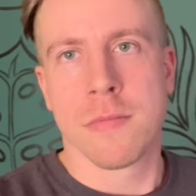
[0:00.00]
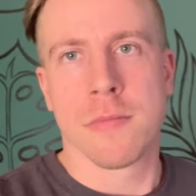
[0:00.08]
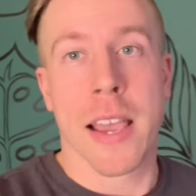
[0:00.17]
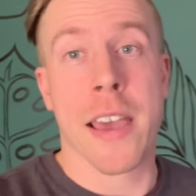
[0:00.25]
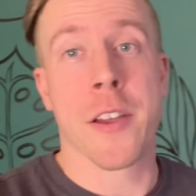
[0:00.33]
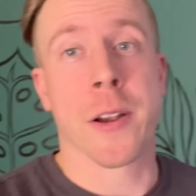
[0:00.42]

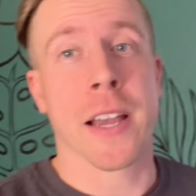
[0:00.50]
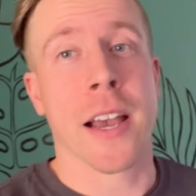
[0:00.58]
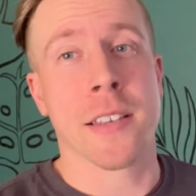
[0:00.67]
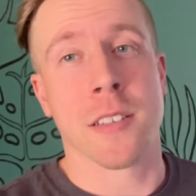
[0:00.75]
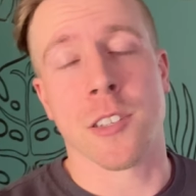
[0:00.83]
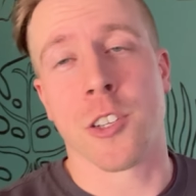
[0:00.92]
Hey there
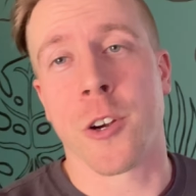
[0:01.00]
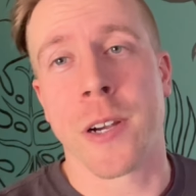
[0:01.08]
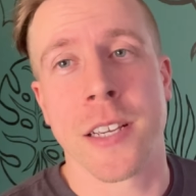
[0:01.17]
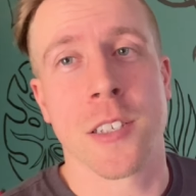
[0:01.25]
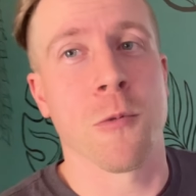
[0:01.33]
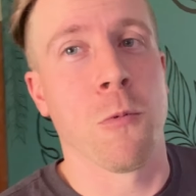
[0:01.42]
guys, it's
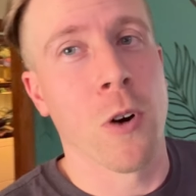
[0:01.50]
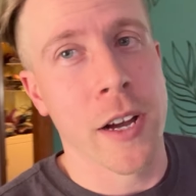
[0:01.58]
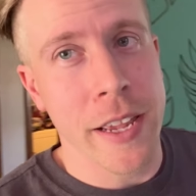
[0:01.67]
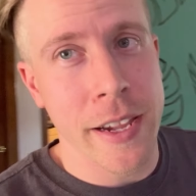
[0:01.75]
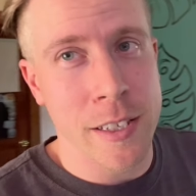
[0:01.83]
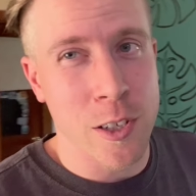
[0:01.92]
Chris.
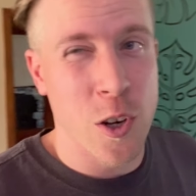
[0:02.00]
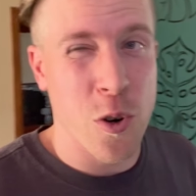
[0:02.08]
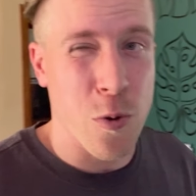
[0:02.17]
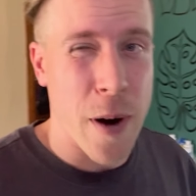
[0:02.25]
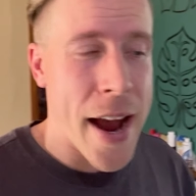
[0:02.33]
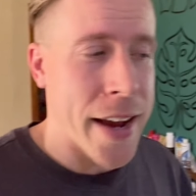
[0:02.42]
What is
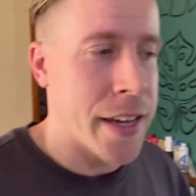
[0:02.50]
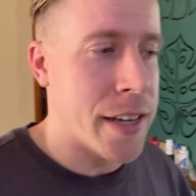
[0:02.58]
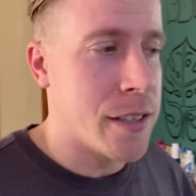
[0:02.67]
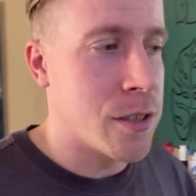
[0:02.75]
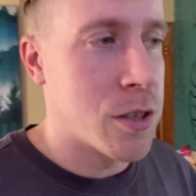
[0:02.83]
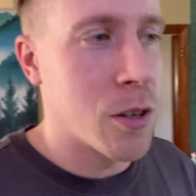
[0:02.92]

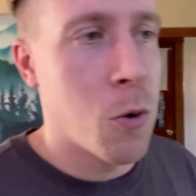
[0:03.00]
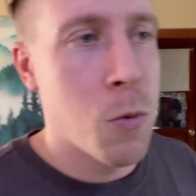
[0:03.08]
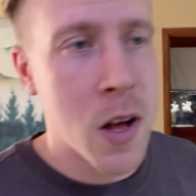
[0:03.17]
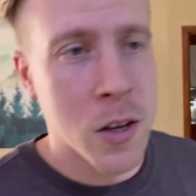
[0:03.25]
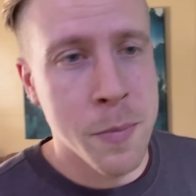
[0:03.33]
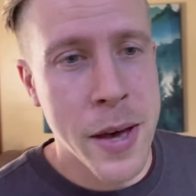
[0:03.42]
crackin'? So
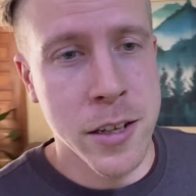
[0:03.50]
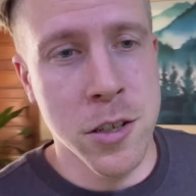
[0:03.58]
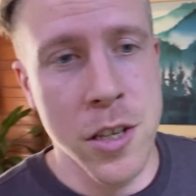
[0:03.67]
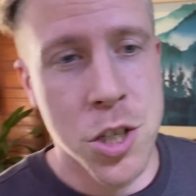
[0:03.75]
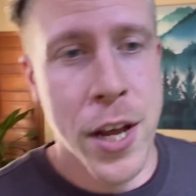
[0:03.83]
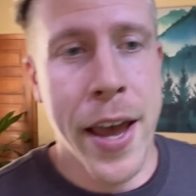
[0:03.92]
welcome back to
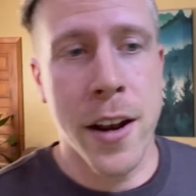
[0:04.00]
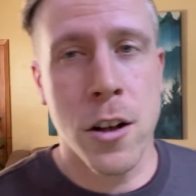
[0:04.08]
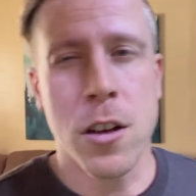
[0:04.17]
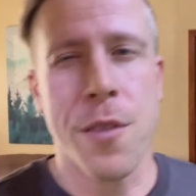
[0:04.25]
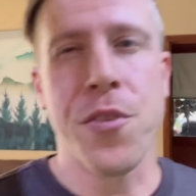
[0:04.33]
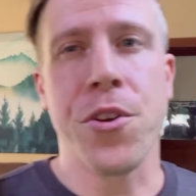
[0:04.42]
the
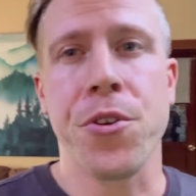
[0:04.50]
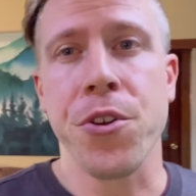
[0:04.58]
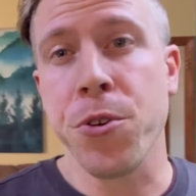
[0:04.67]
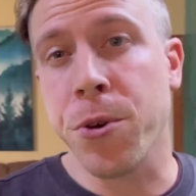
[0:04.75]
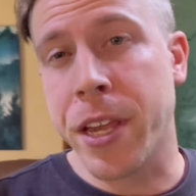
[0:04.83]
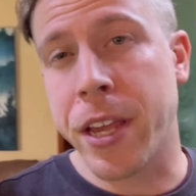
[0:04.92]
channel. If you're
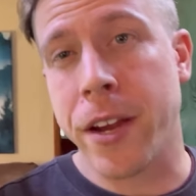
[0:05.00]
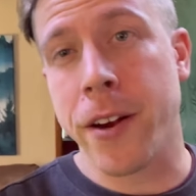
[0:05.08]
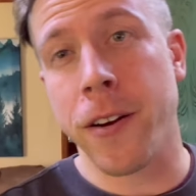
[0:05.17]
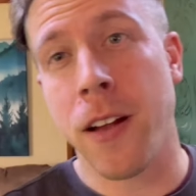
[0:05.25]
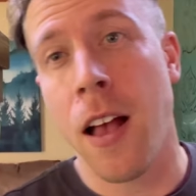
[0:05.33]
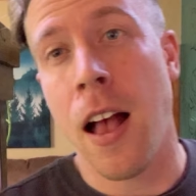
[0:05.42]
new
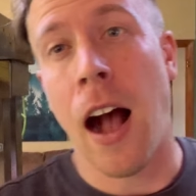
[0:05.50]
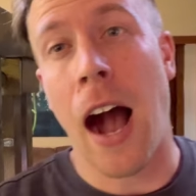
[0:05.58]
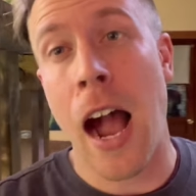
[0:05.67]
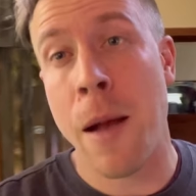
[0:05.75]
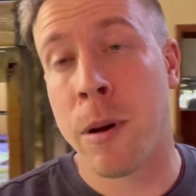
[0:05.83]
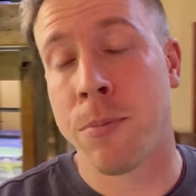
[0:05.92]
here,
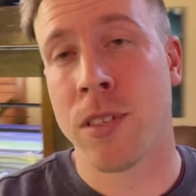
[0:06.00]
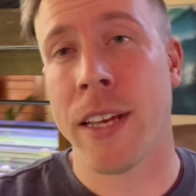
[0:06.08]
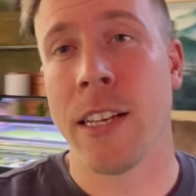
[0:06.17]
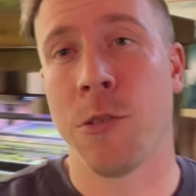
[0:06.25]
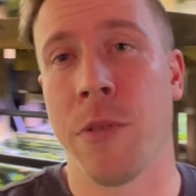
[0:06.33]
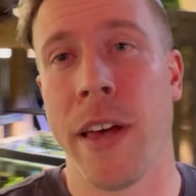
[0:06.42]
I'm
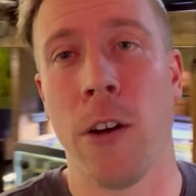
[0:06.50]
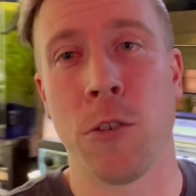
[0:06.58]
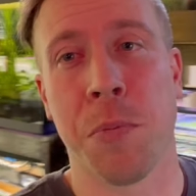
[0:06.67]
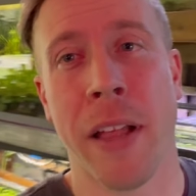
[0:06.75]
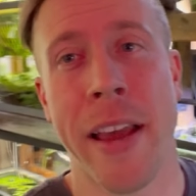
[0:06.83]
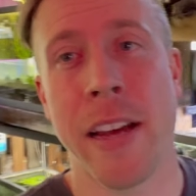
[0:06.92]
obsessed with
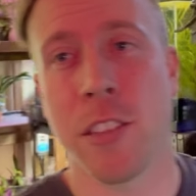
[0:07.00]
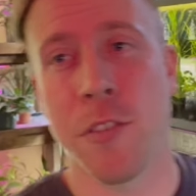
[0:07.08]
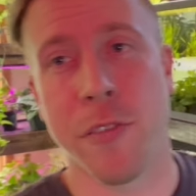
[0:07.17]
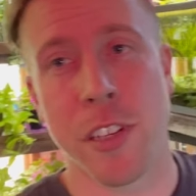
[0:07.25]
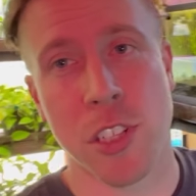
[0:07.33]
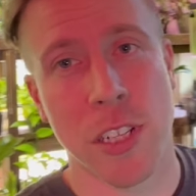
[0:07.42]
houseplants,
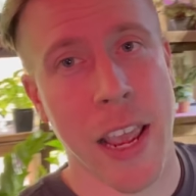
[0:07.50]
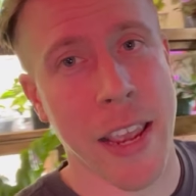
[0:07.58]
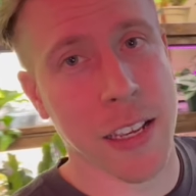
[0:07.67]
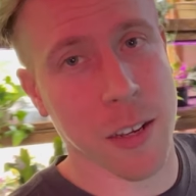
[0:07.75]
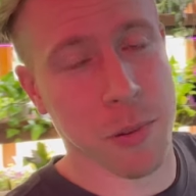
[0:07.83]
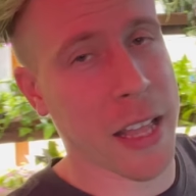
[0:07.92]
fish
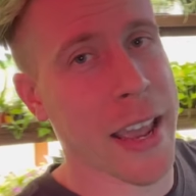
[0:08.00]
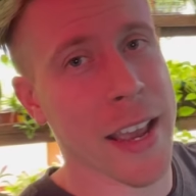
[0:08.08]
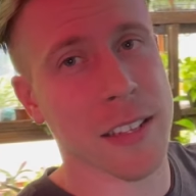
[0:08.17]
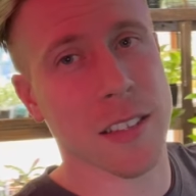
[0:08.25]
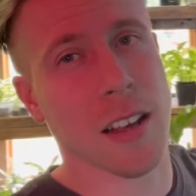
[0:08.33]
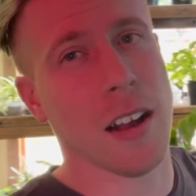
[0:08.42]
tank
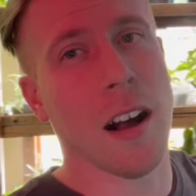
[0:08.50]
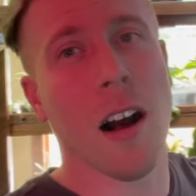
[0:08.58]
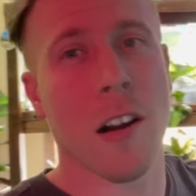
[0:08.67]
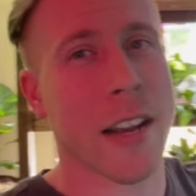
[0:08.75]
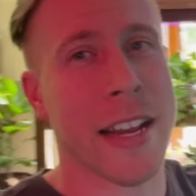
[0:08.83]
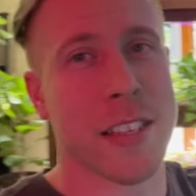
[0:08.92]
plants,
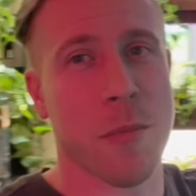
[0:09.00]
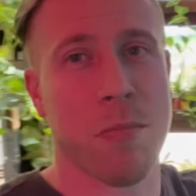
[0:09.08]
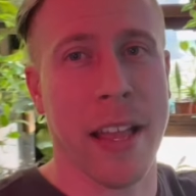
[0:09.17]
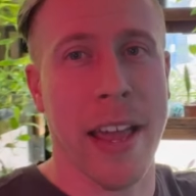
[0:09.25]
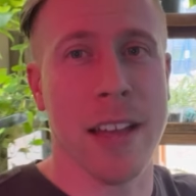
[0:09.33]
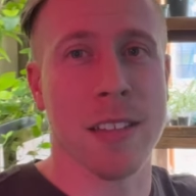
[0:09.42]
all kinds of
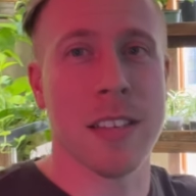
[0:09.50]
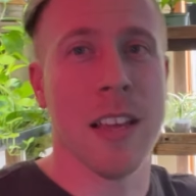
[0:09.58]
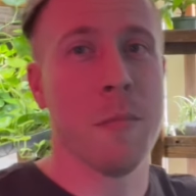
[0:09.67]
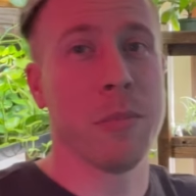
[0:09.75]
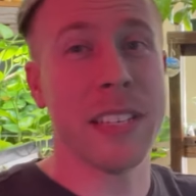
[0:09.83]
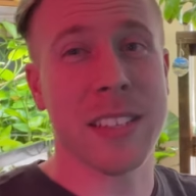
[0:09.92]
plants.
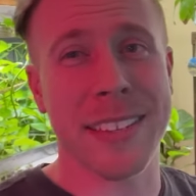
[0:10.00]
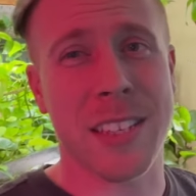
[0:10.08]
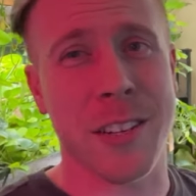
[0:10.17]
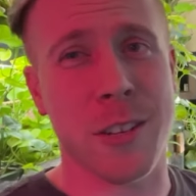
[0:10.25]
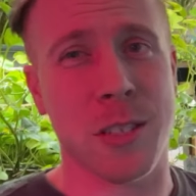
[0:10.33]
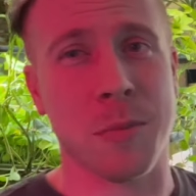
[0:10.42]
Please
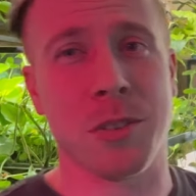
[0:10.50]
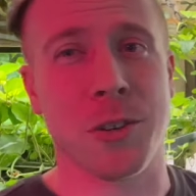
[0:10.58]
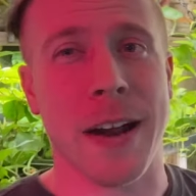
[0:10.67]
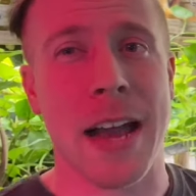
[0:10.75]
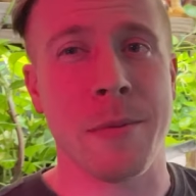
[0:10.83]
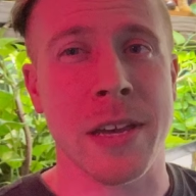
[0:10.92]
consider
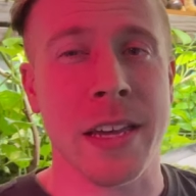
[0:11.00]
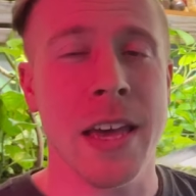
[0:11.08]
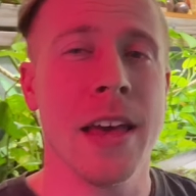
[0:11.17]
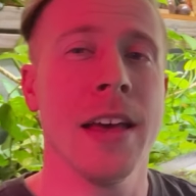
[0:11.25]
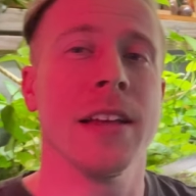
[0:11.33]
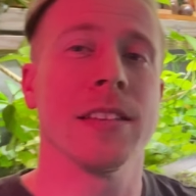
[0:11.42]
subscribing.
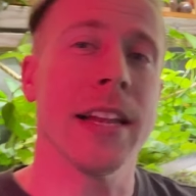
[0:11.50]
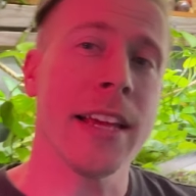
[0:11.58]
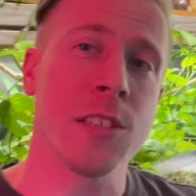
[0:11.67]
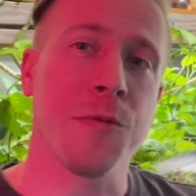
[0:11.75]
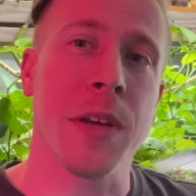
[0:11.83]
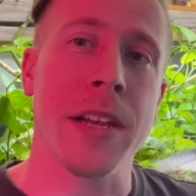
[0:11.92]

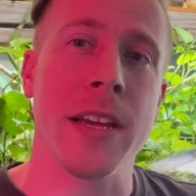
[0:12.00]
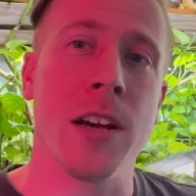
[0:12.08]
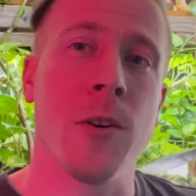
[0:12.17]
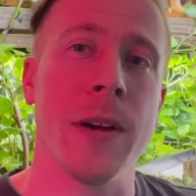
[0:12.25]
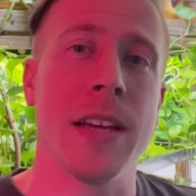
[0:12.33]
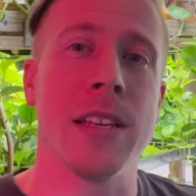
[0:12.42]
Today's
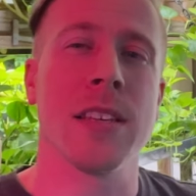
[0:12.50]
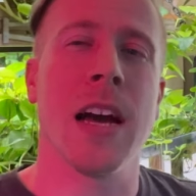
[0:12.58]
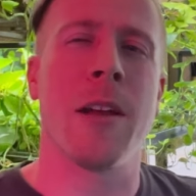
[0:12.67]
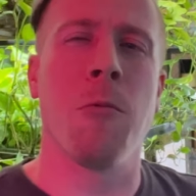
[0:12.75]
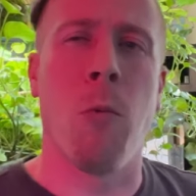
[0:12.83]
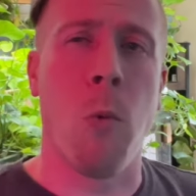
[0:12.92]
video is
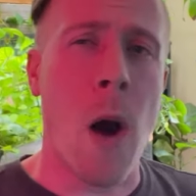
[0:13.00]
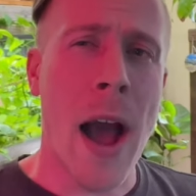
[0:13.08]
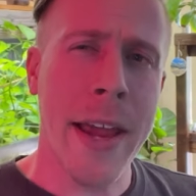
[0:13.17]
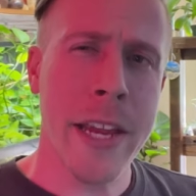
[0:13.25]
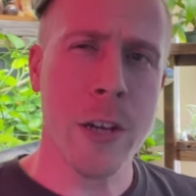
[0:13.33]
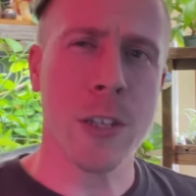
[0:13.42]
on
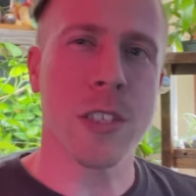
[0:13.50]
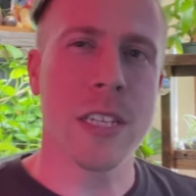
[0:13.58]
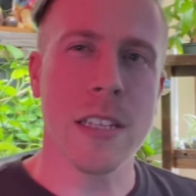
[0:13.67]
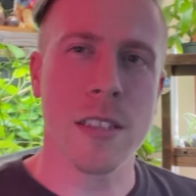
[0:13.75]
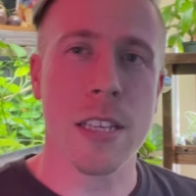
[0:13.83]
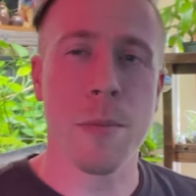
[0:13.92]
why your
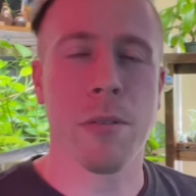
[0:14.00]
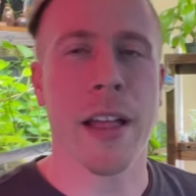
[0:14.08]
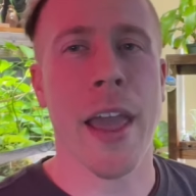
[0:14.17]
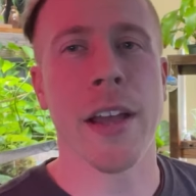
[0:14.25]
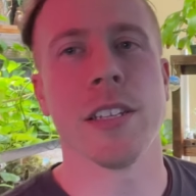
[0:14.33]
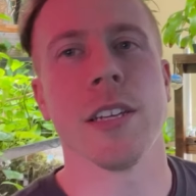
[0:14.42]
ZZ
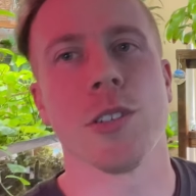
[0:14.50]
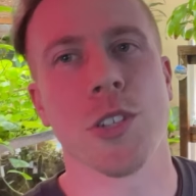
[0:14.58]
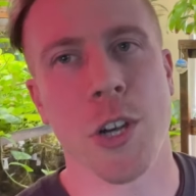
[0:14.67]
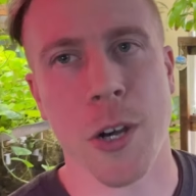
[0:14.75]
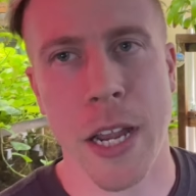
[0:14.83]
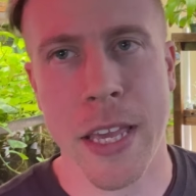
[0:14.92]
plant is
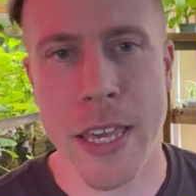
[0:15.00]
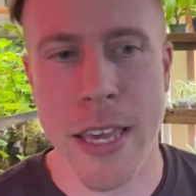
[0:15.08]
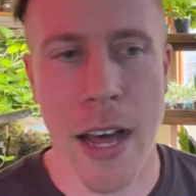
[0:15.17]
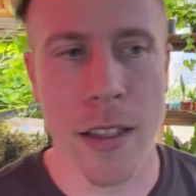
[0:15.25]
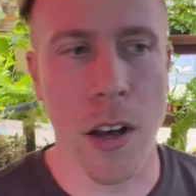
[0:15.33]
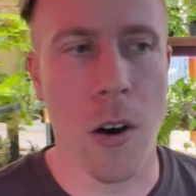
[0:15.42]
turning
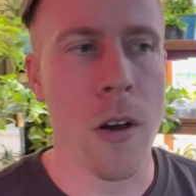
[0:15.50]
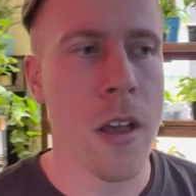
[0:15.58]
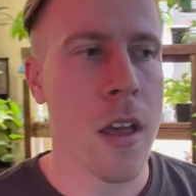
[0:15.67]
yellow.